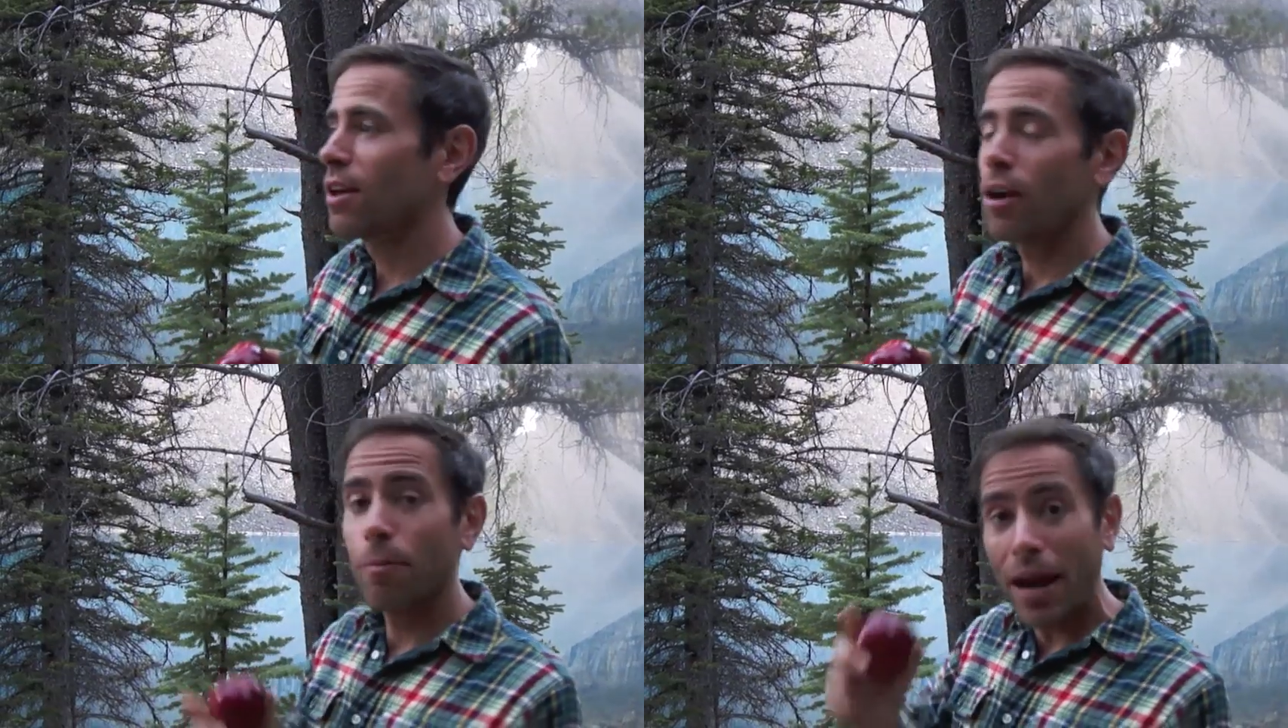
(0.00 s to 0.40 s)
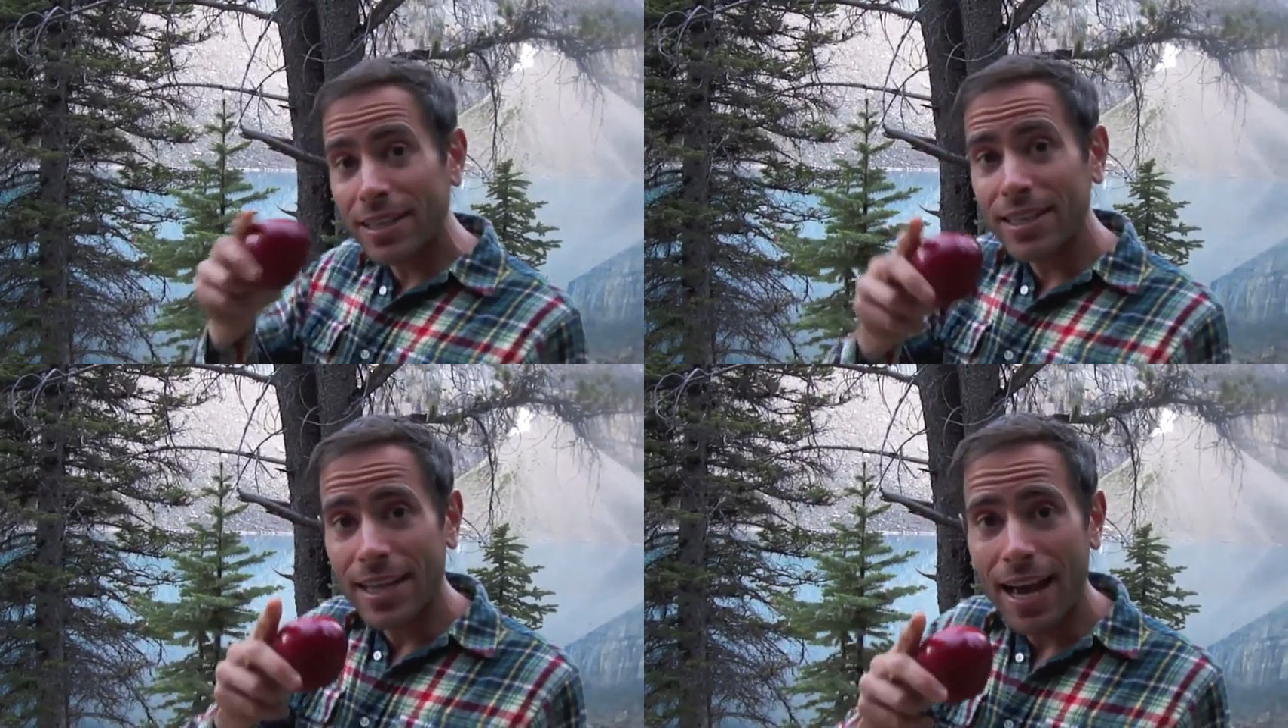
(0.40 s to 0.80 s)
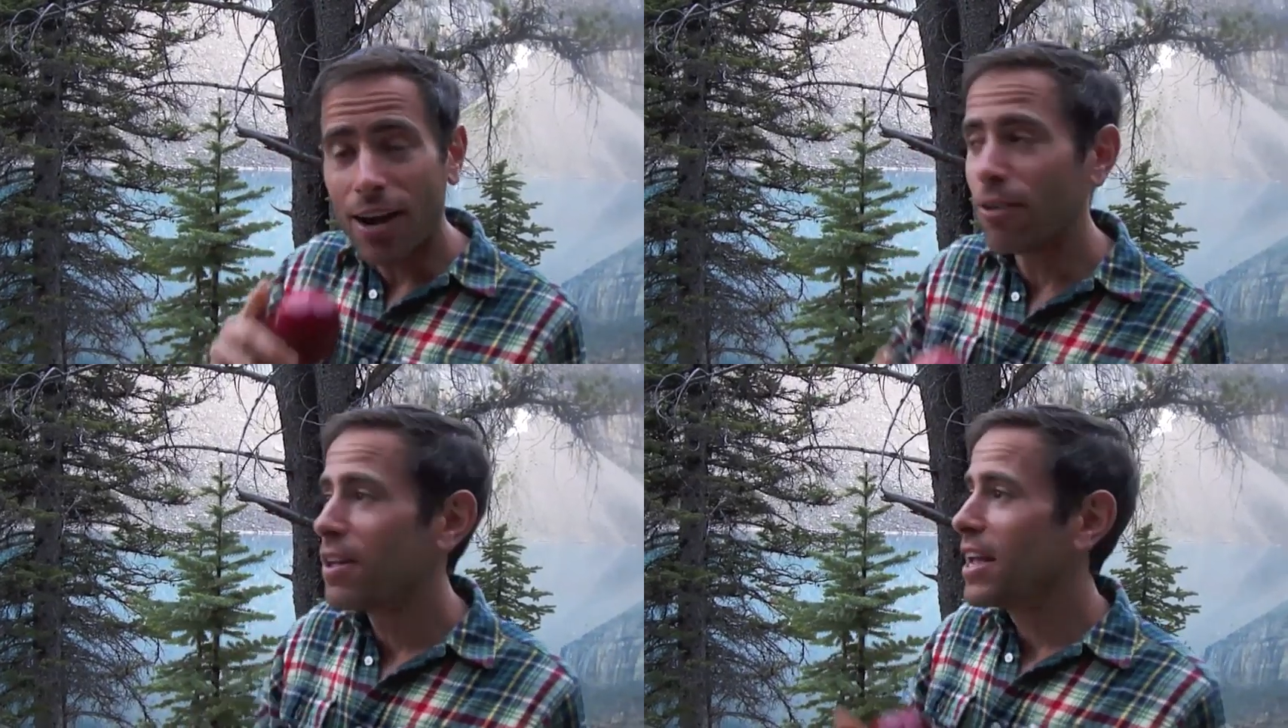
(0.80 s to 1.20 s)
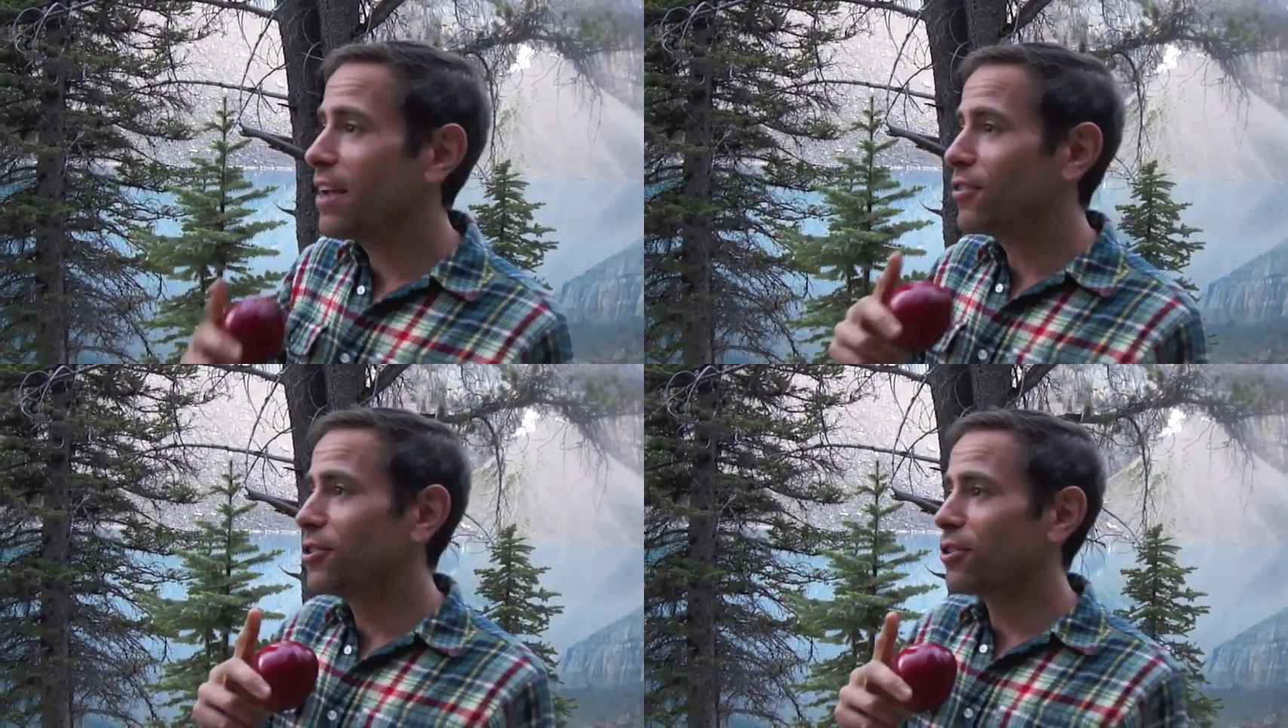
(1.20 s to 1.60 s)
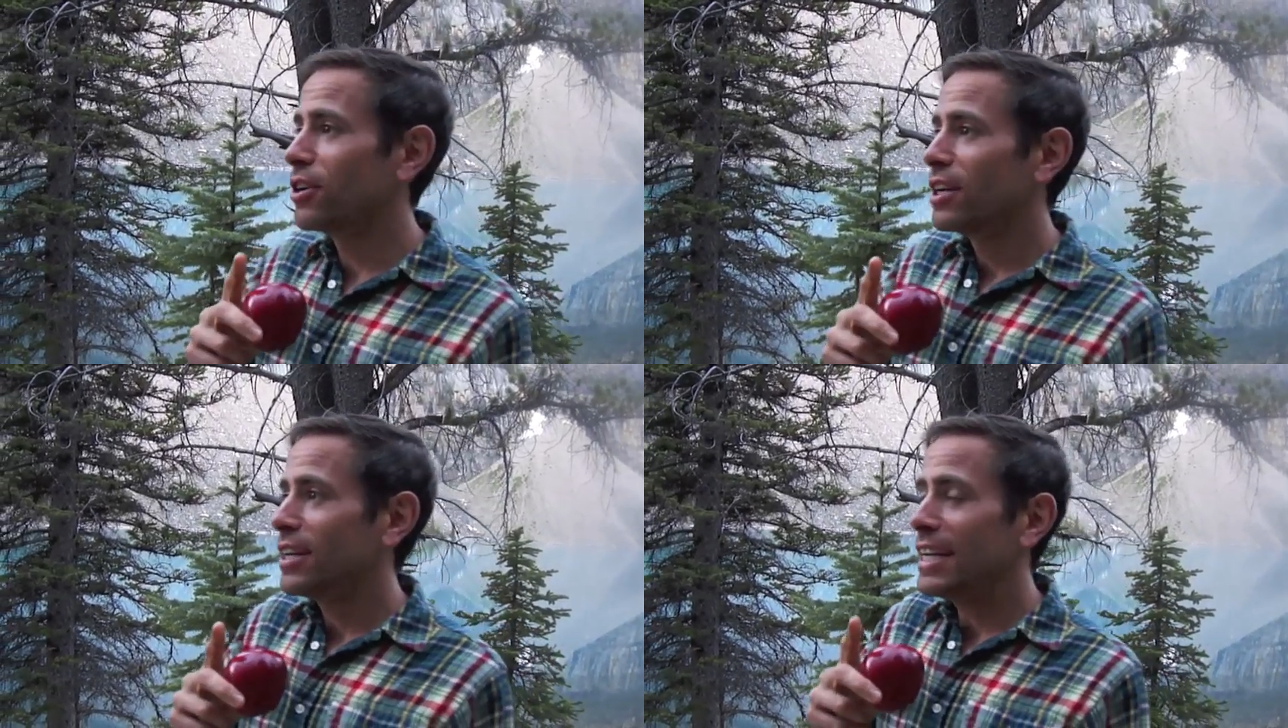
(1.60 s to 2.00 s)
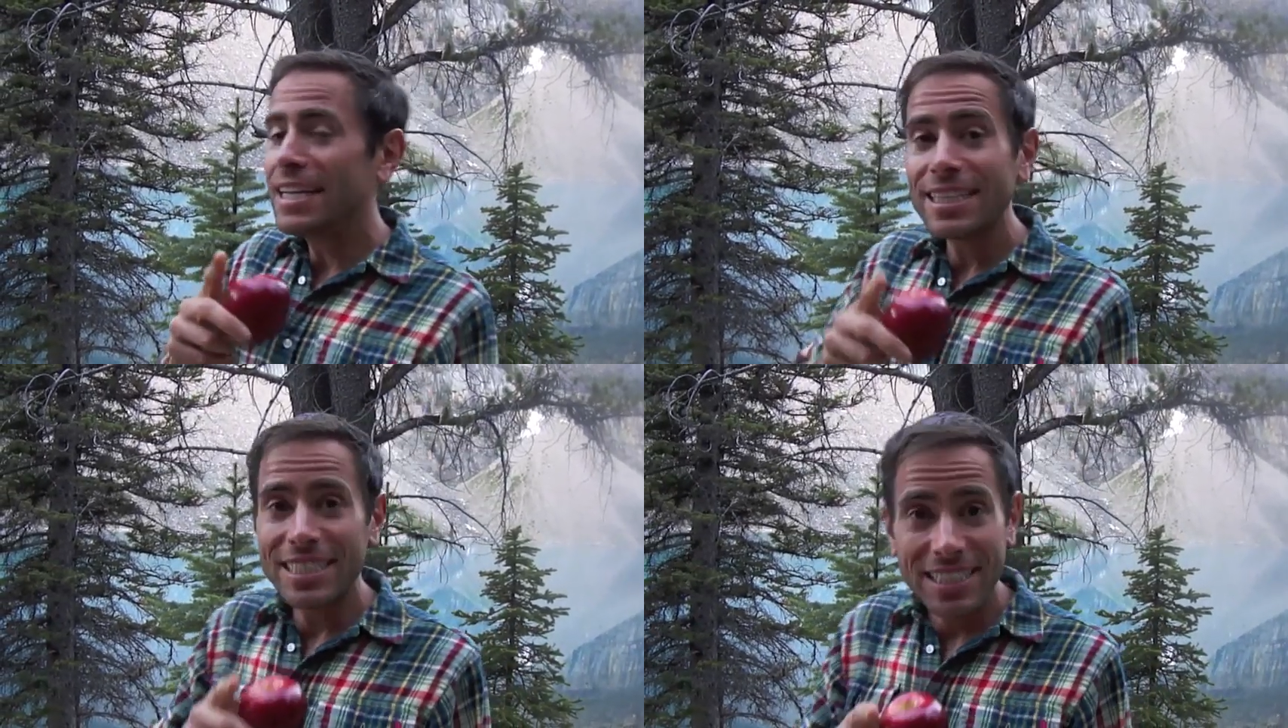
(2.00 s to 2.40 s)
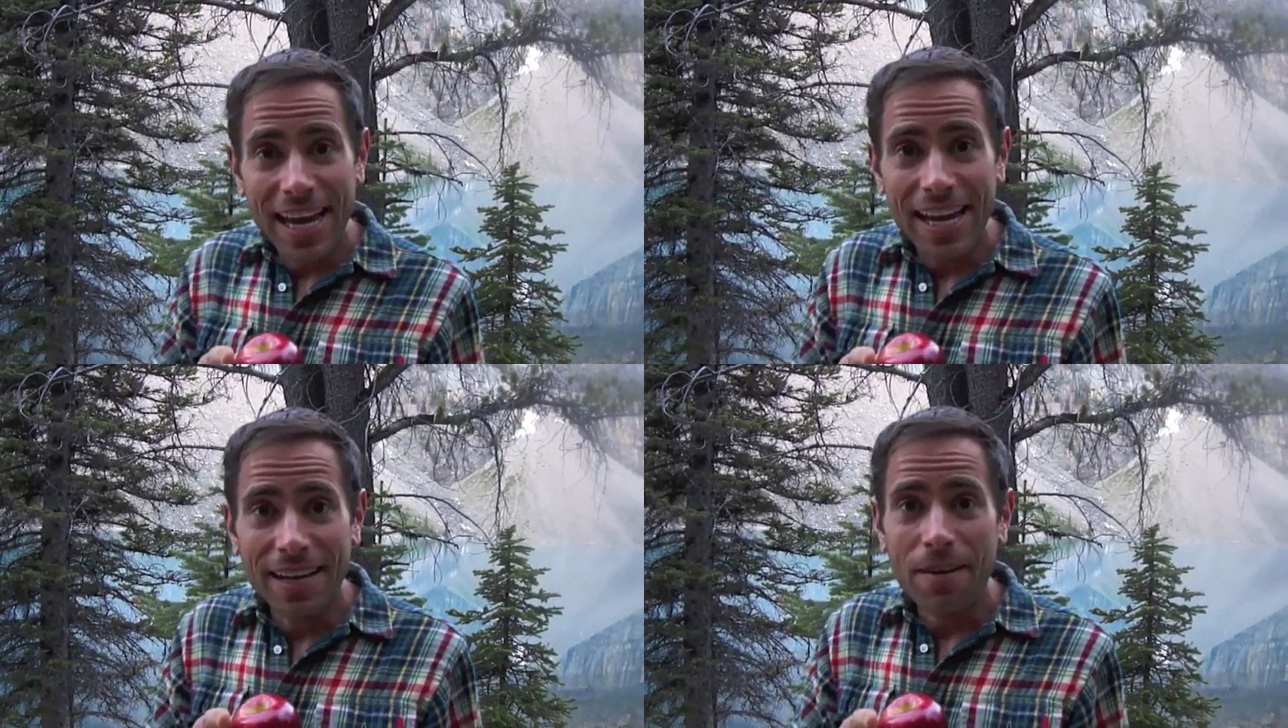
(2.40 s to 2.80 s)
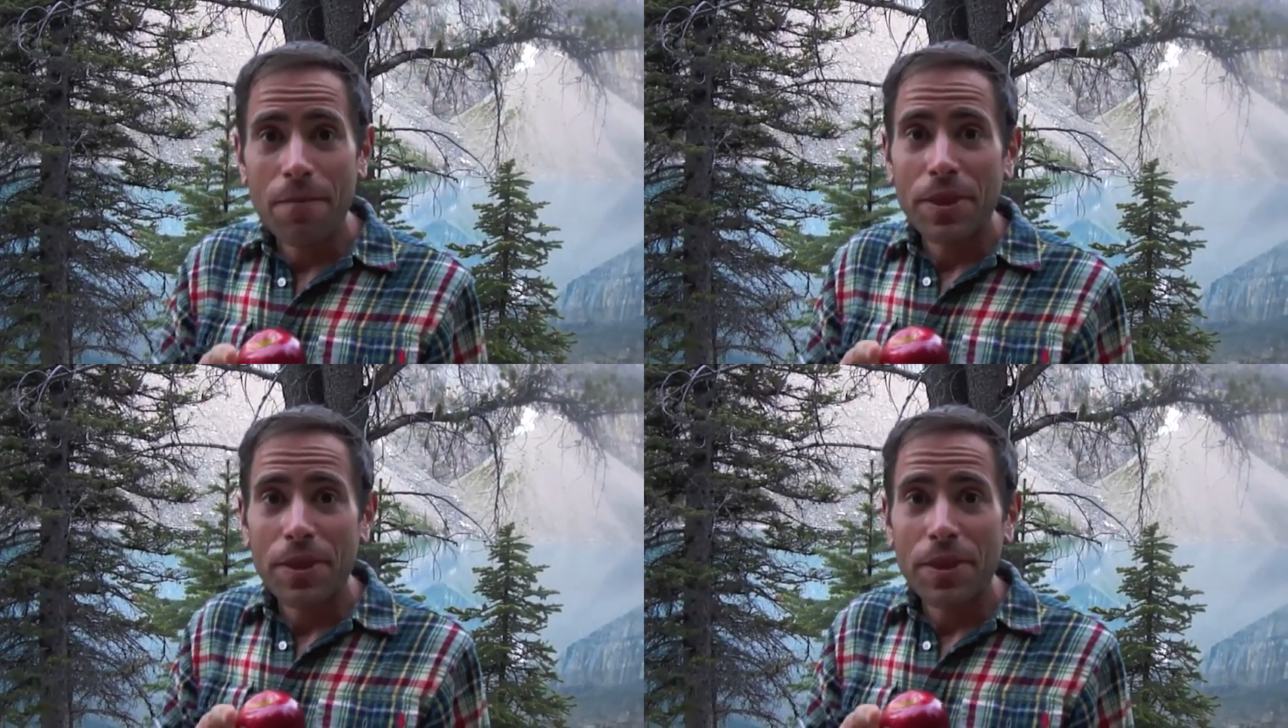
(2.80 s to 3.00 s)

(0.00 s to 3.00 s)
Back to the cow. If you're eating the steak,